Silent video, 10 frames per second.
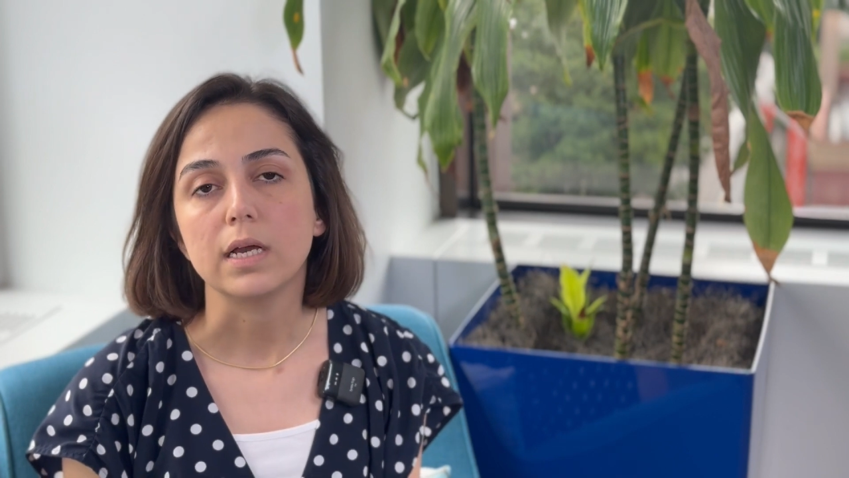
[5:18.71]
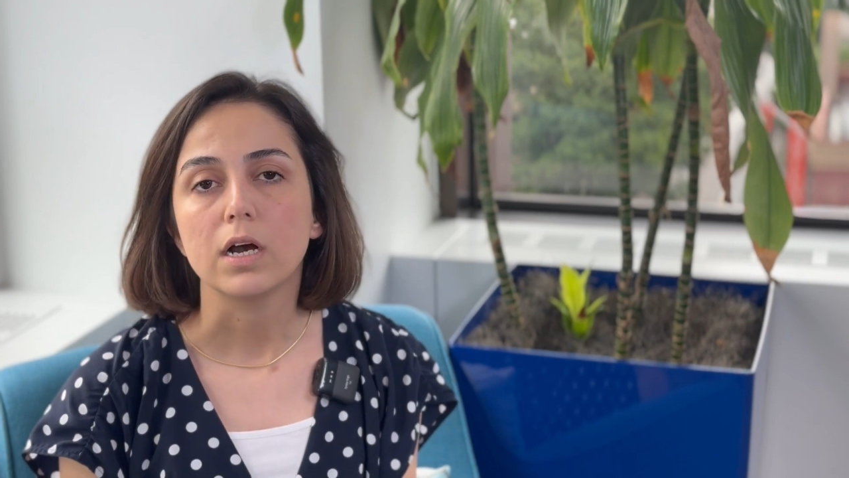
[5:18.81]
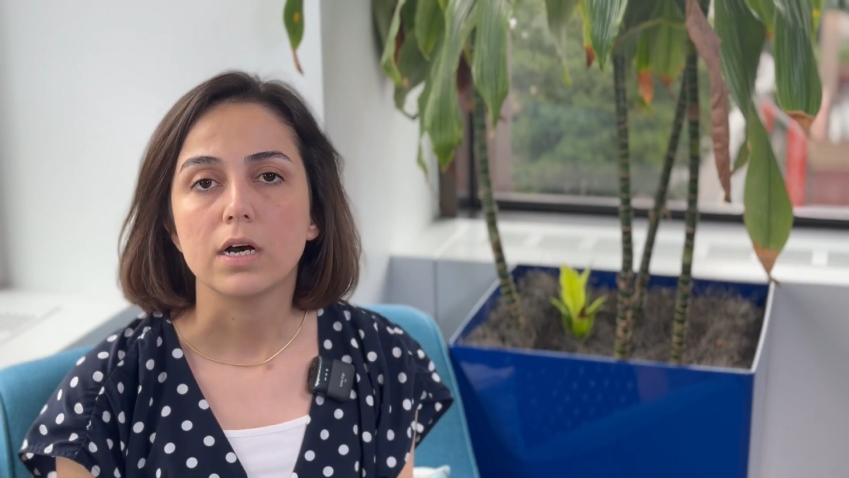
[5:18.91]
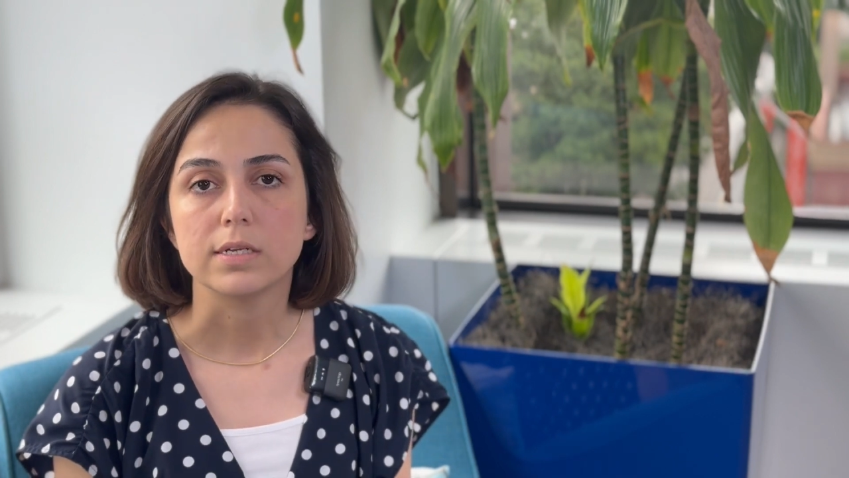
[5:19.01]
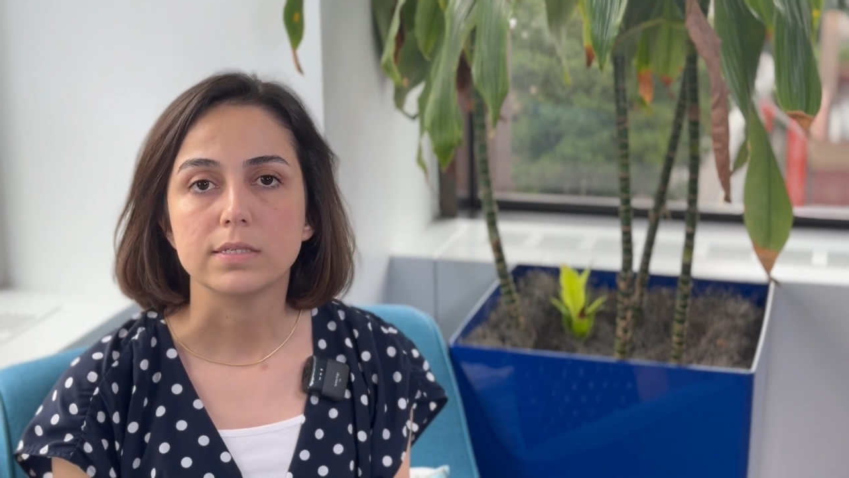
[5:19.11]

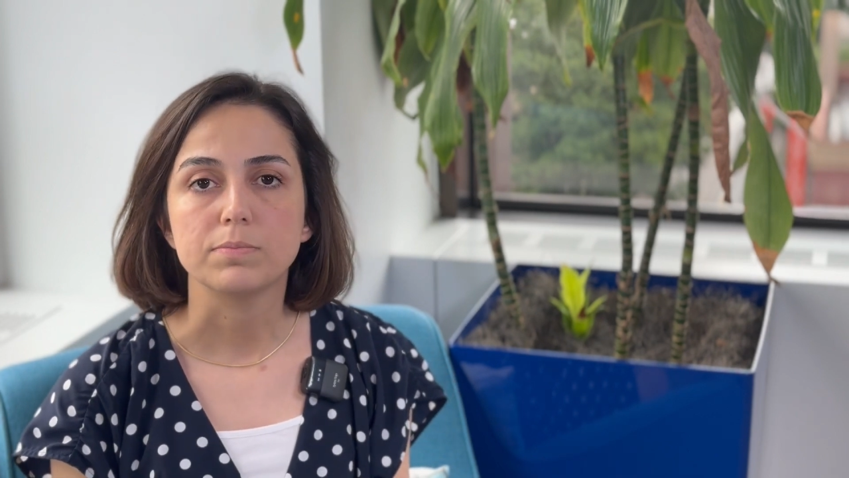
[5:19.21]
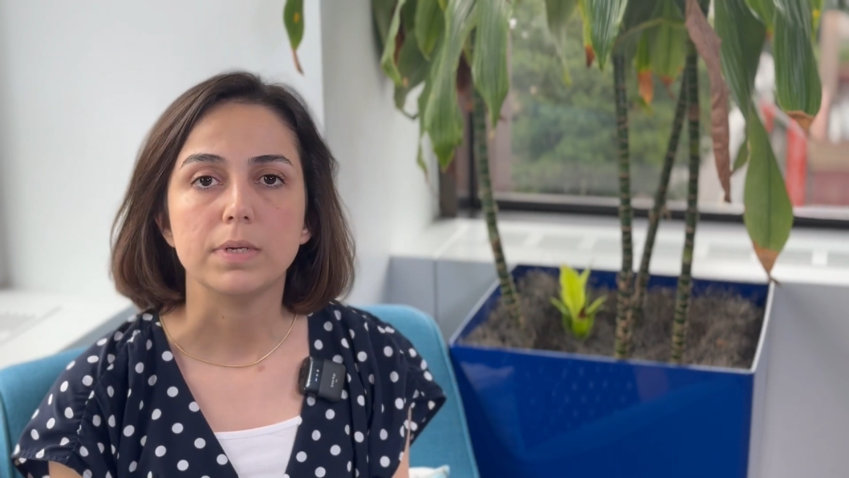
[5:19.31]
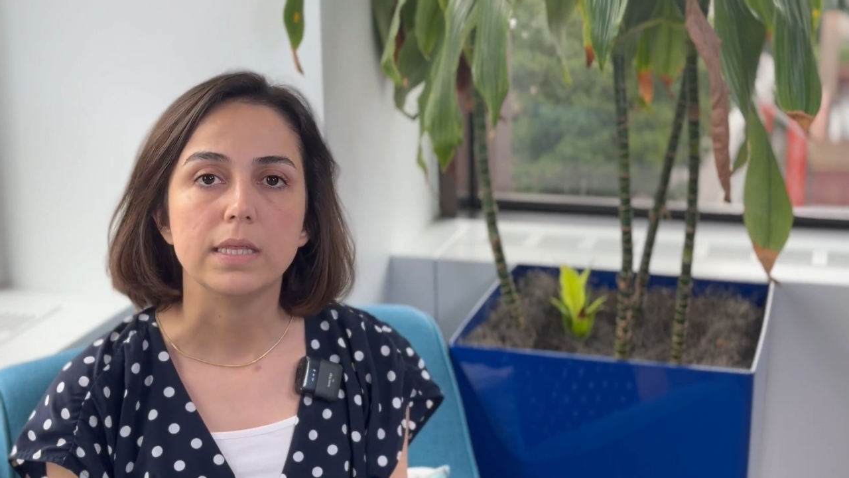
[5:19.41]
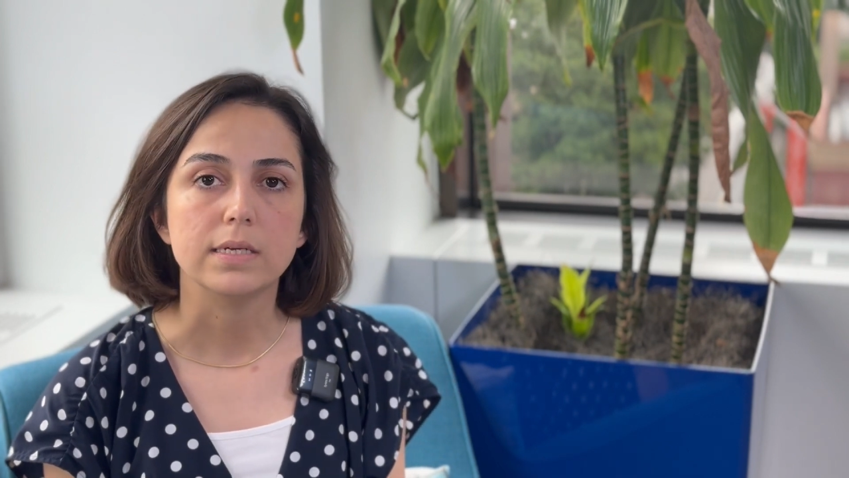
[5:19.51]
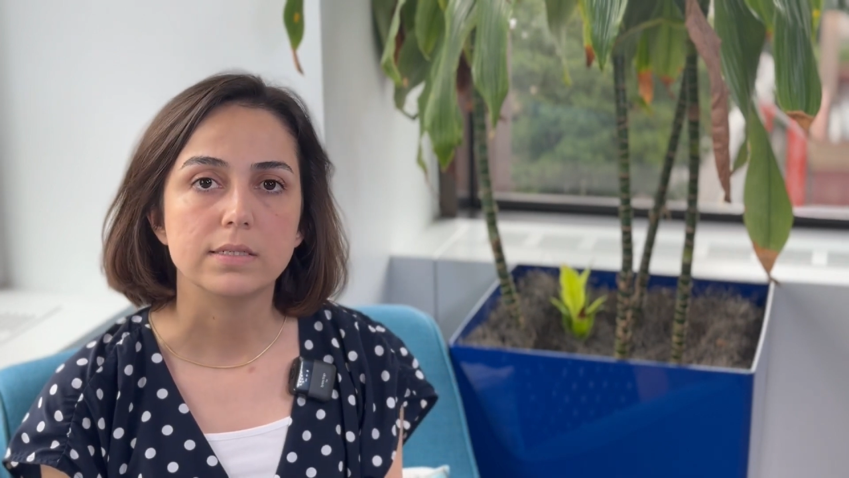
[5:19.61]
cause
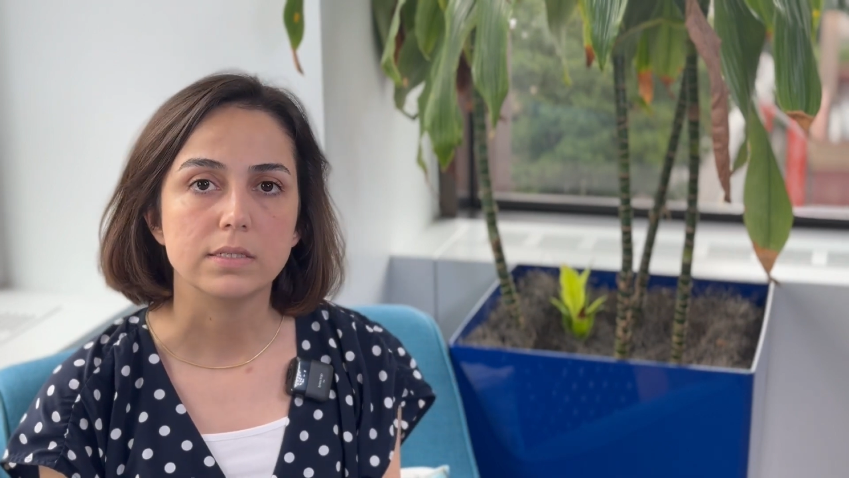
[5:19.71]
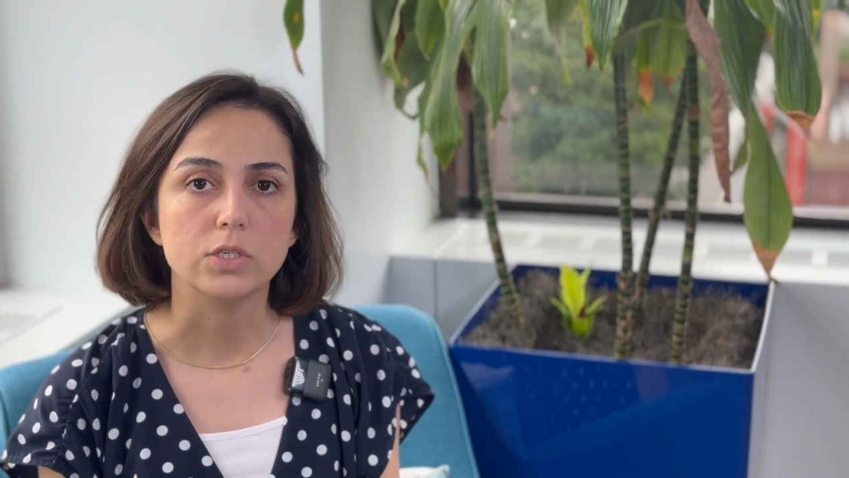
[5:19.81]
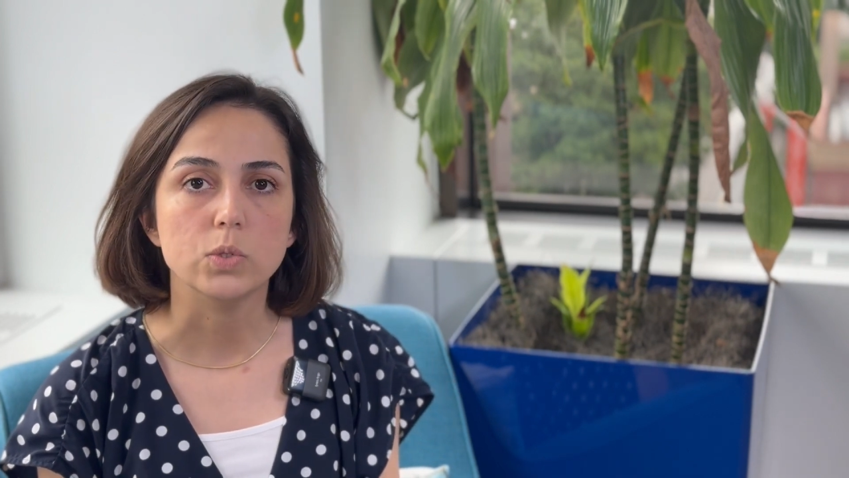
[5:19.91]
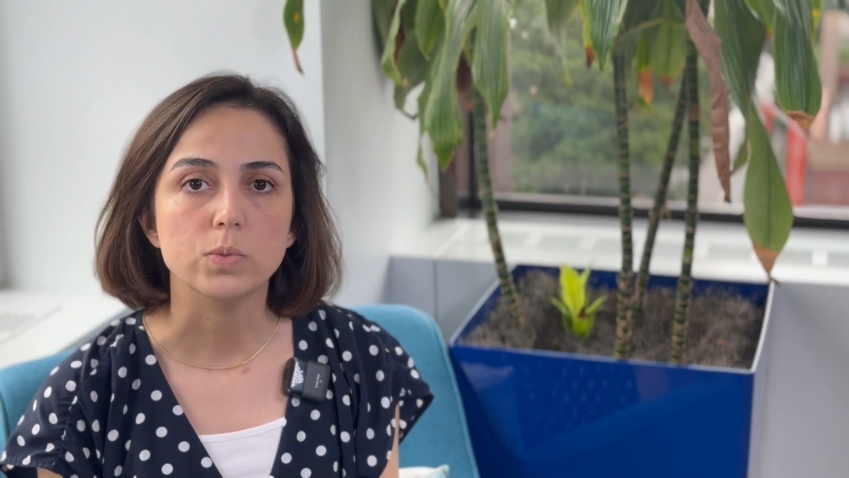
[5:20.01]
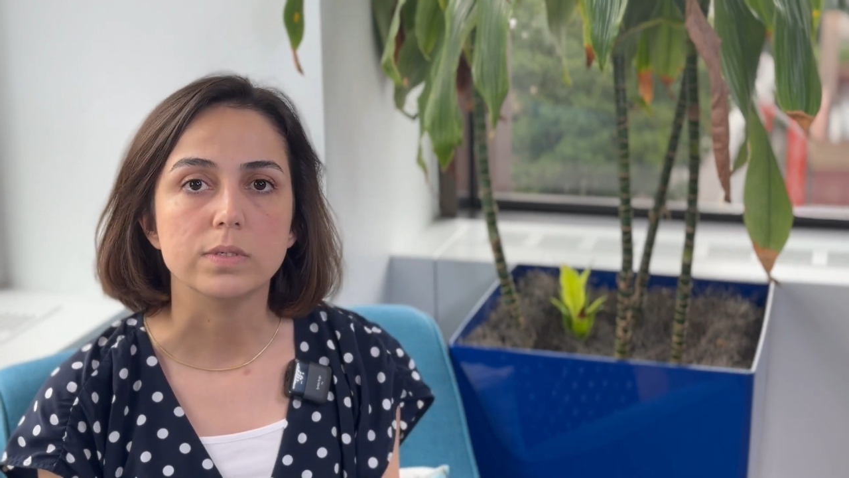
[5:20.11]
builders
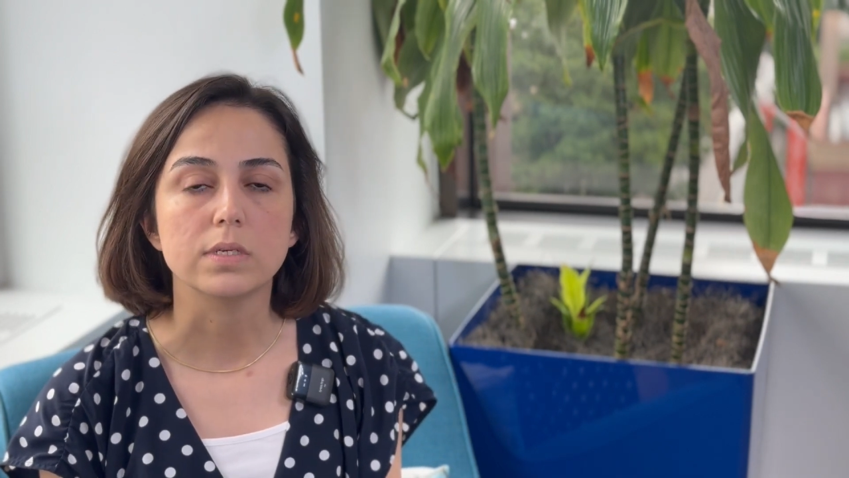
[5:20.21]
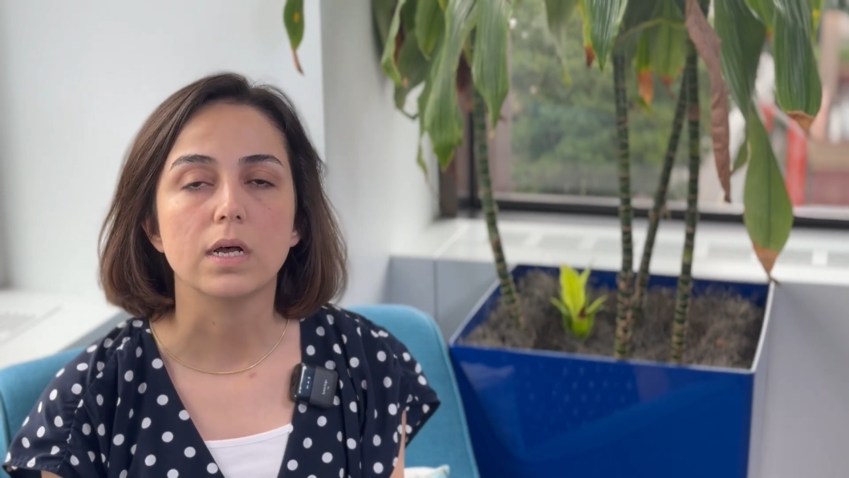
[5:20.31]
use